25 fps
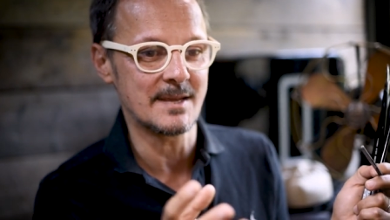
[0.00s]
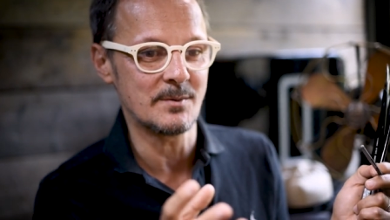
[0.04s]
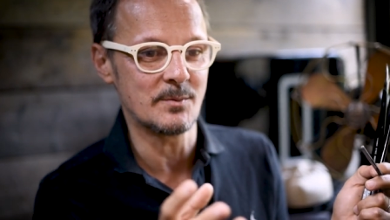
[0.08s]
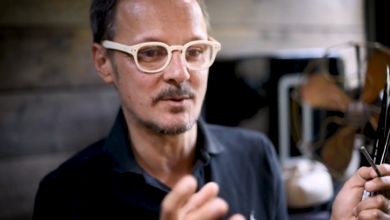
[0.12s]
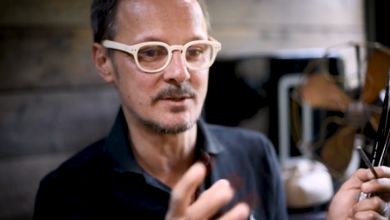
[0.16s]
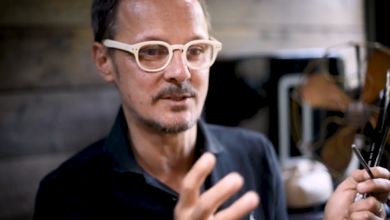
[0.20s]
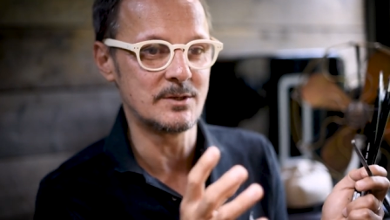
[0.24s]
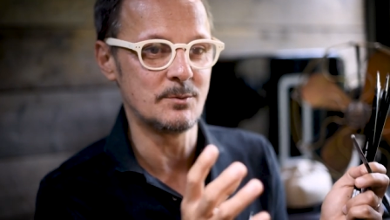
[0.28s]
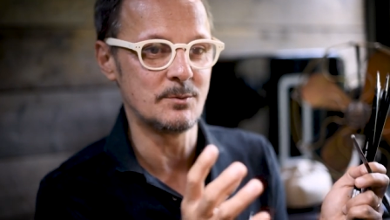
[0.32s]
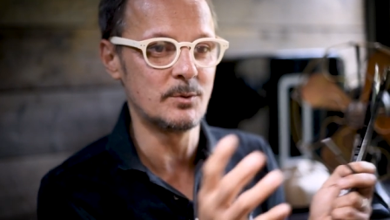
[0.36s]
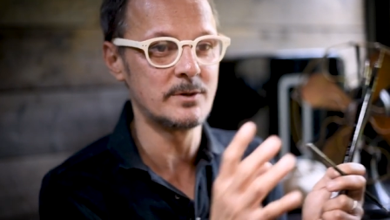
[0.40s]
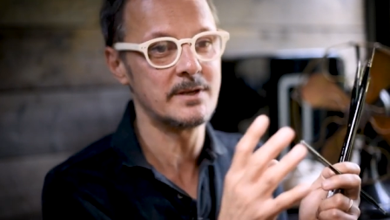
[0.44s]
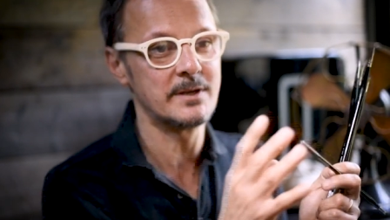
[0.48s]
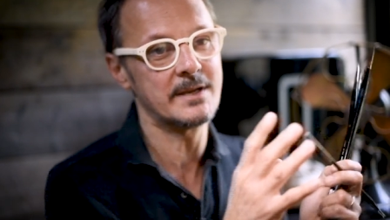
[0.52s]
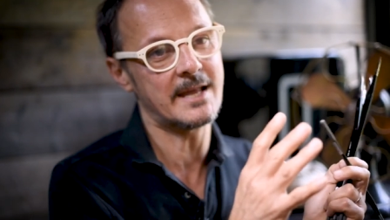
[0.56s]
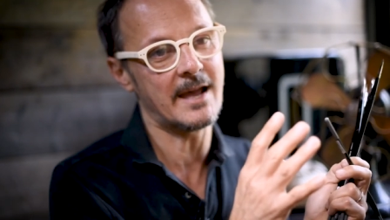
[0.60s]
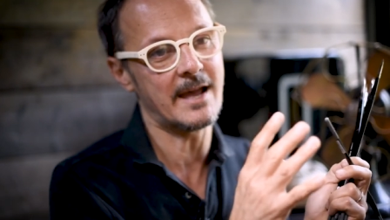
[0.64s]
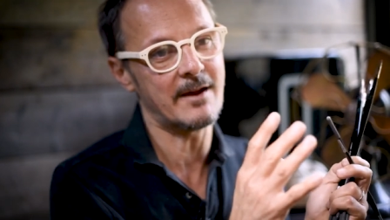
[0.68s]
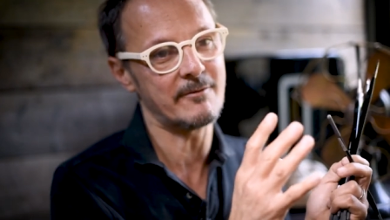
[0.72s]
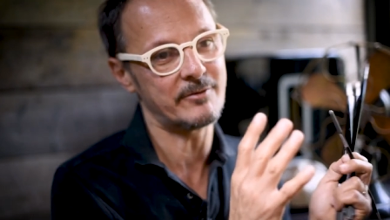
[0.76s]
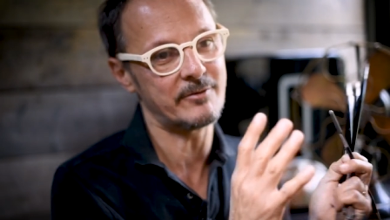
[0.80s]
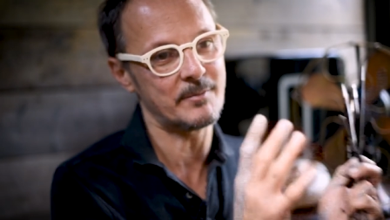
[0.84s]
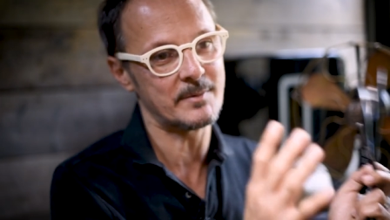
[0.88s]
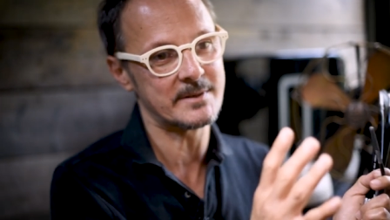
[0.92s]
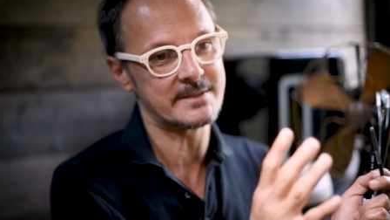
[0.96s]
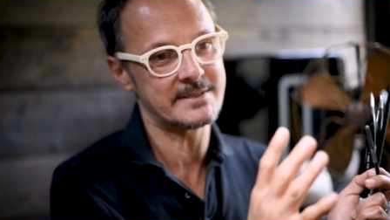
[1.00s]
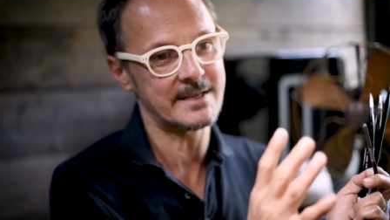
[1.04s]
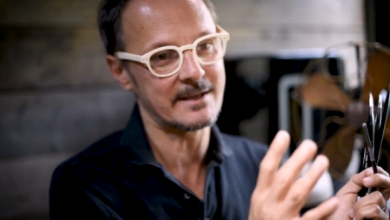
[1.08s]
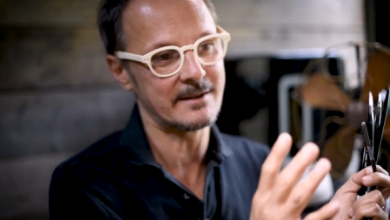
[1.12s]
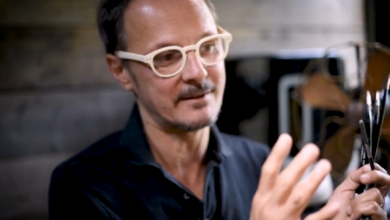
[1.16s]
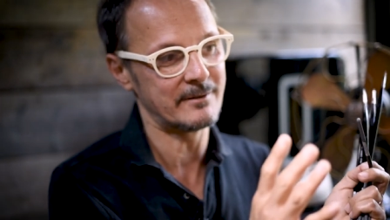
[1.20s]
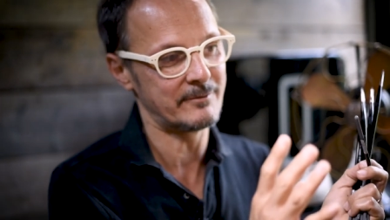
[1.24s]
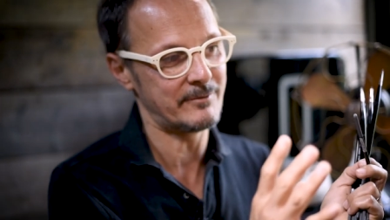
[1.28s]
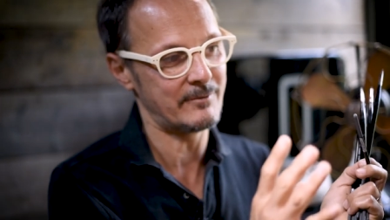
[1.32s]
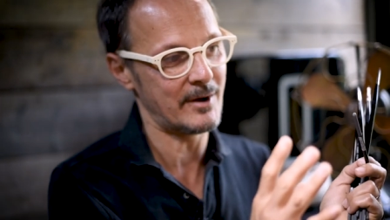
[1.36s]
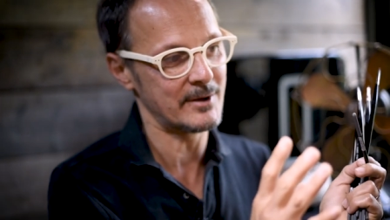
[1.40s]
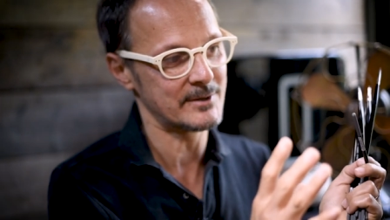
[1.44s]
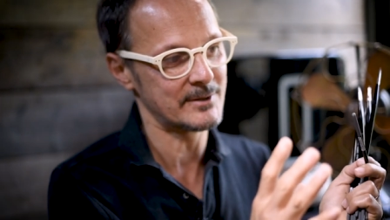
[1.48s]
which you wouldn't get from a single
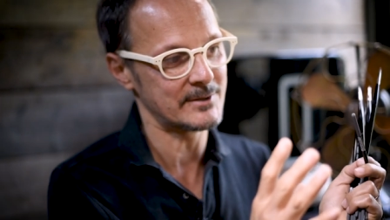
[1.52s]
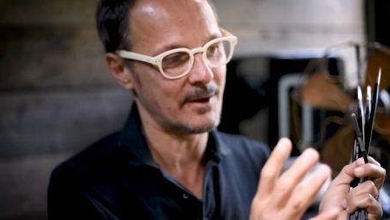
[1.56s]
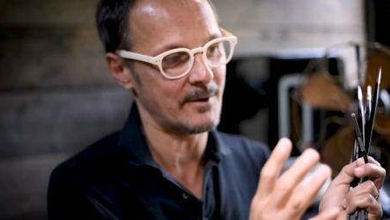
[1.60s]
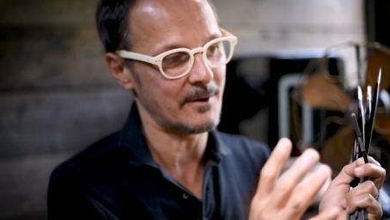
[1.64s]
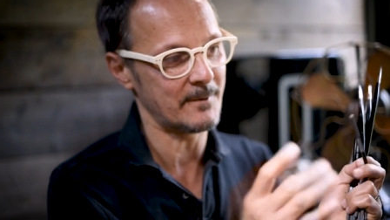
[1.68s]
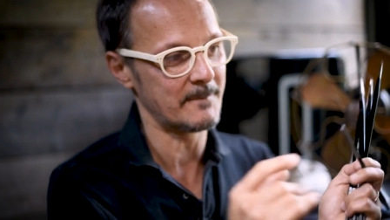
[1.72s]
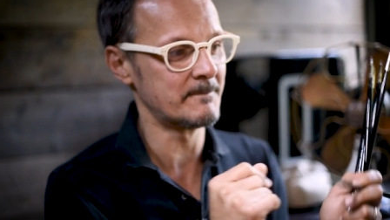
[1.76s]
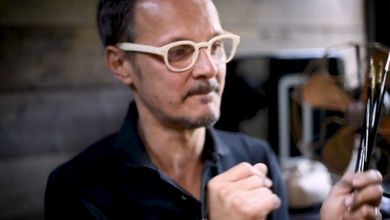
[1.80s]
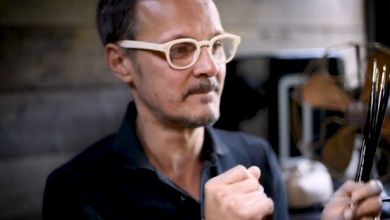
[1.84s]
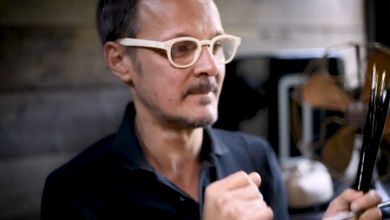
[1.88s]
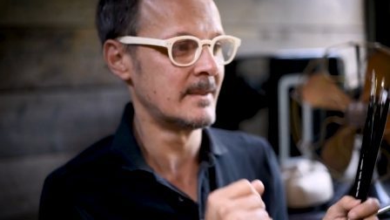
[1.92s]
photo.